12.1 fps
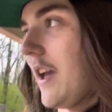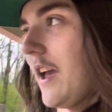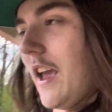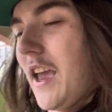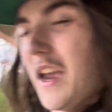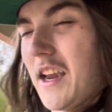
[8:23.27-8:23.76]

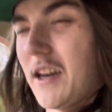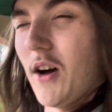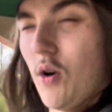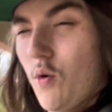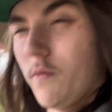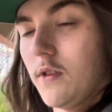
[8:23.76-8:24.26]
and
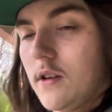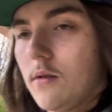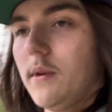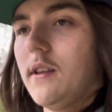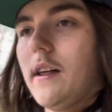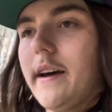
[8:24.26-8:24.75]
hopefully it'll
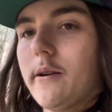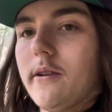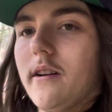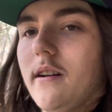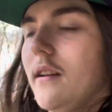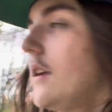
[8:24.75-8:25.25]
be
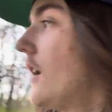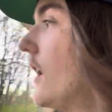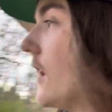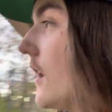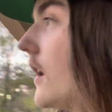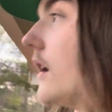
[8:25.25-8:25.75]
louder,
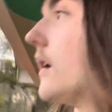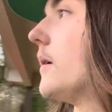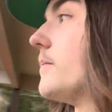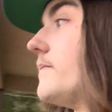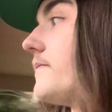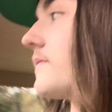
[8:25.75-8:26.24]

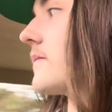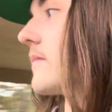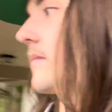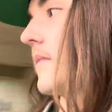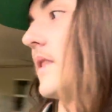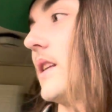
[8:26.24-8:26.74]
and
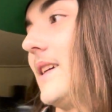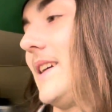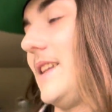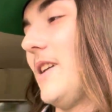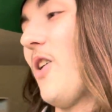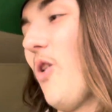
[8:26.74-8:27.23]

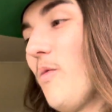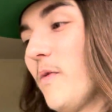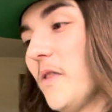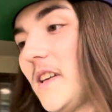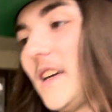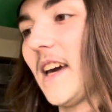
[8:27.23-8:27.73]

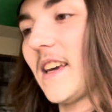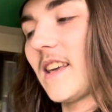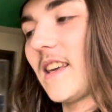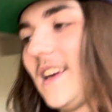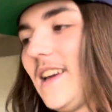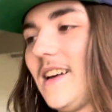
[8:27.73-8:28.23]
hopefully I
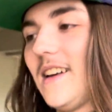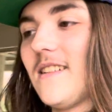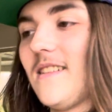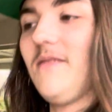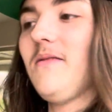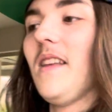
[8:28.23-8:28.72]

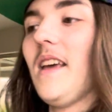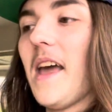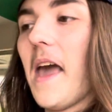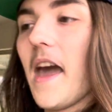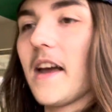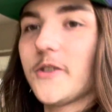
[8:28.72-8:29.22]
can
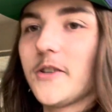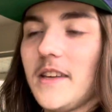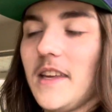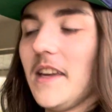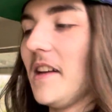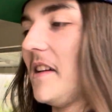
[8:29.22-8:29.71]
actually
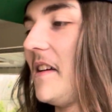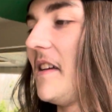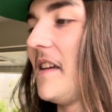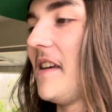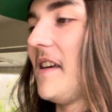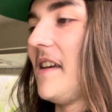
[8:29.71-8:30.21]
get
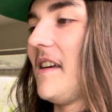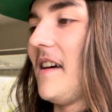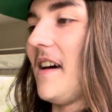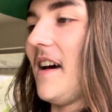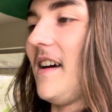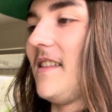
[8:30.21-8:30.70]

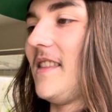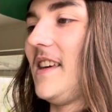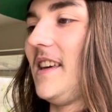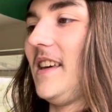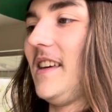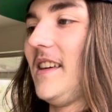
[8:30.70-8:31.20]

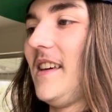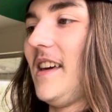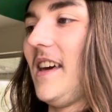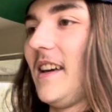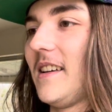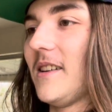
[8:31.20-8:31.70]
the
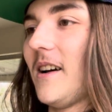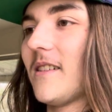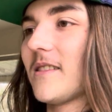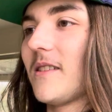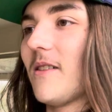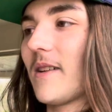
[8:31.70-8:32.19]

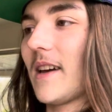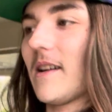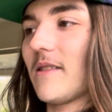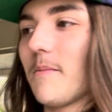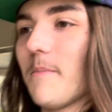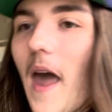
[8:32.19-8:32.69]
exhaust going
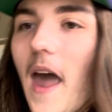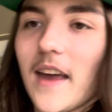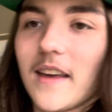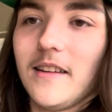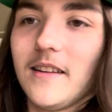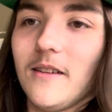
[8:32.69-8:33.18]
out the
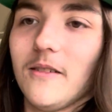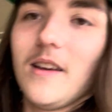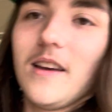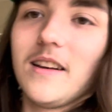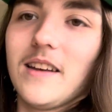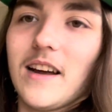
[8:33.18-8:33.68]
back, you know,
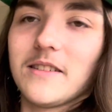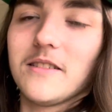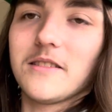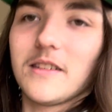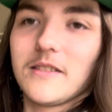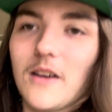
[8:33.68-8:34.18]
not
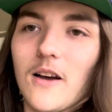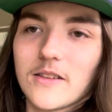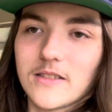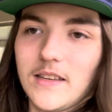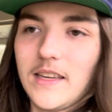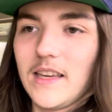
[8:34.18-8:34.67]
just
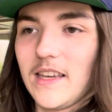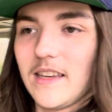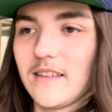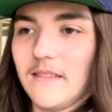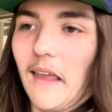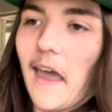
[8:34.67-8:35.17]
exhaust
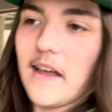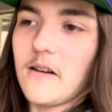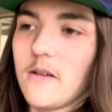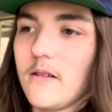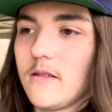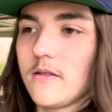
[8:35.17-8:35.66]
leaking,
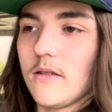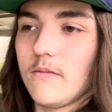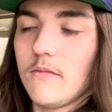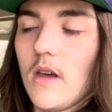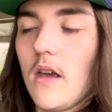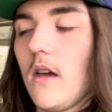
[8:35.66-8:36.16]
headers,
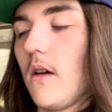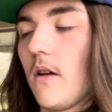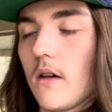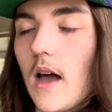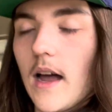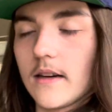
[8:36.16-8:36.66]
and
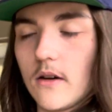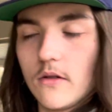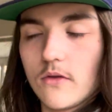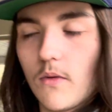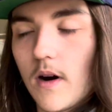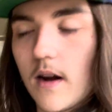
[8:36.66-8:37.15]
God
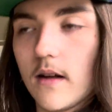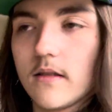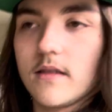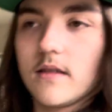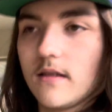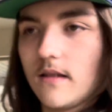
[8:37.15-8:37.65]
knows where
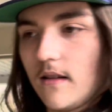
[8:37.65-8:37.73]
else.